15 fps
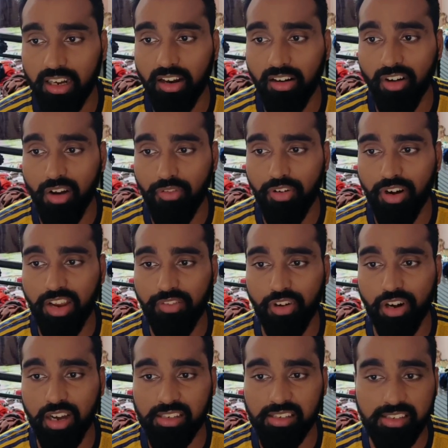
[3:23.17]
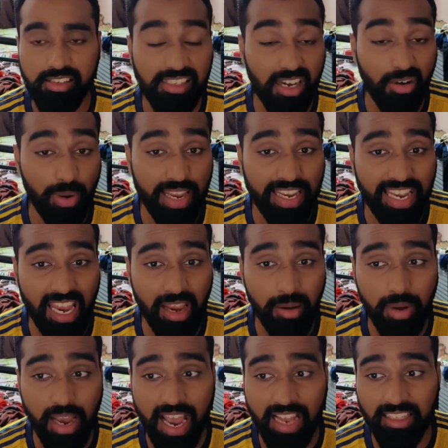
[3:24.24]
a referee for Arsenal's away game
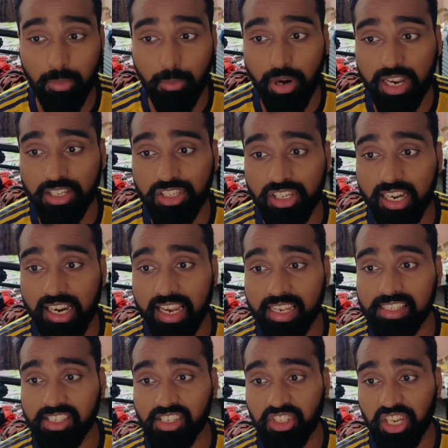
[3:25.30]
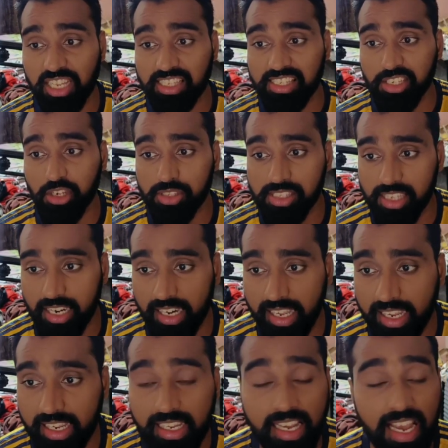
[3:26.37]
at the bridge against Chelsea on Sunday,